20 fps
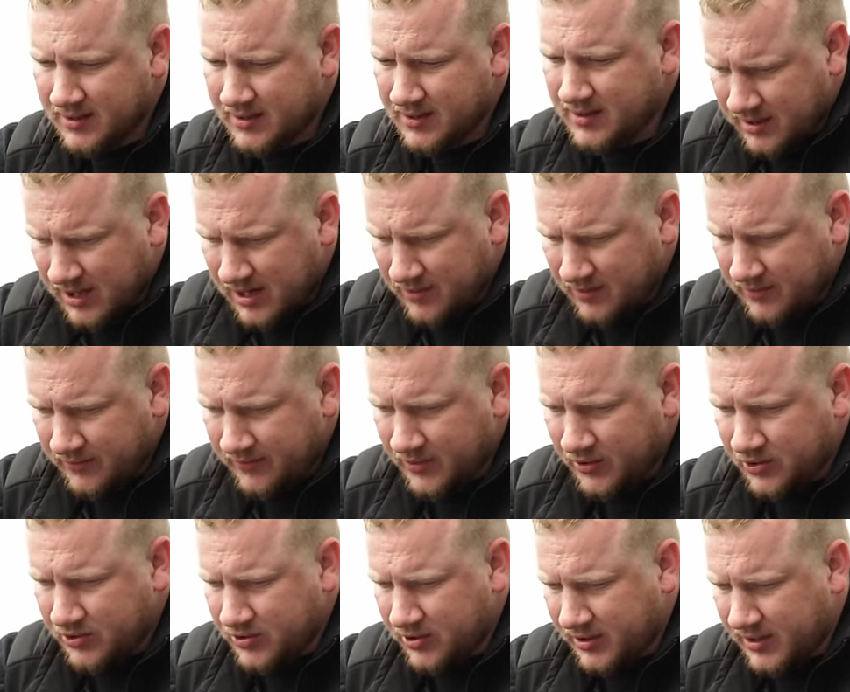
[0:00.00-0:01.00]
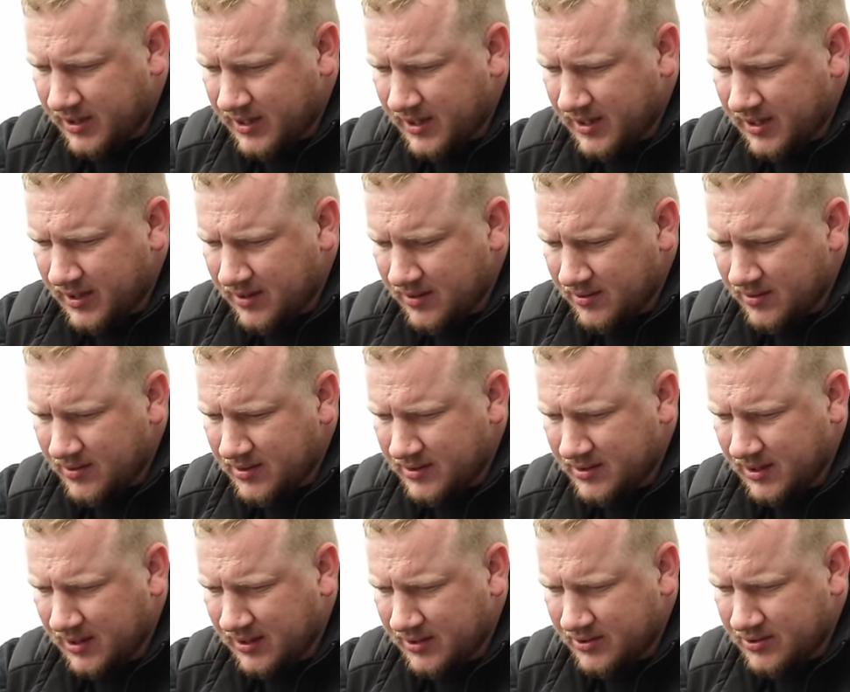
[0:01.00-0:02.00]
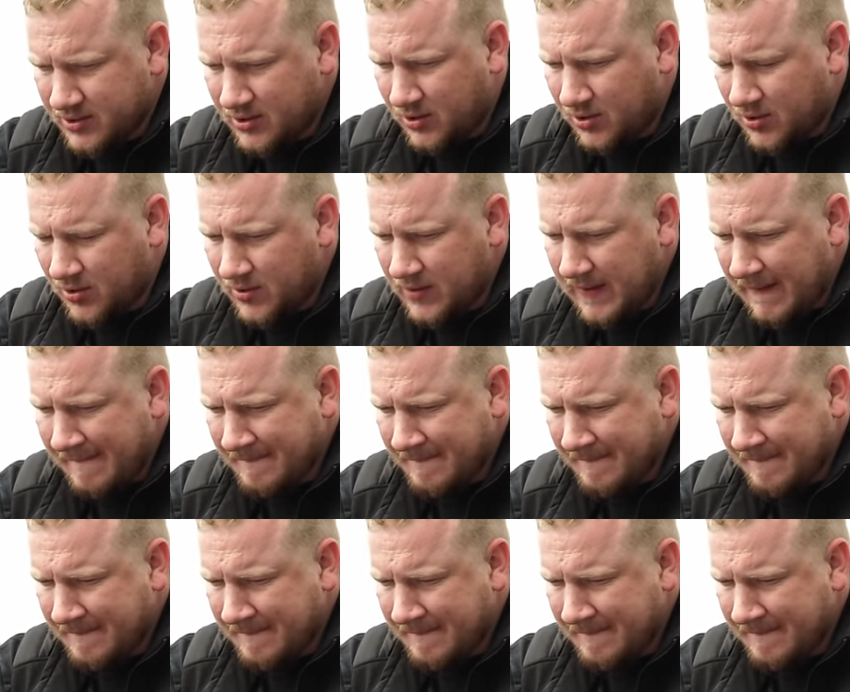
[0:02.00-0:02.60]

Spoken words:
Sierra Foxtrot Kilo, let's get our score.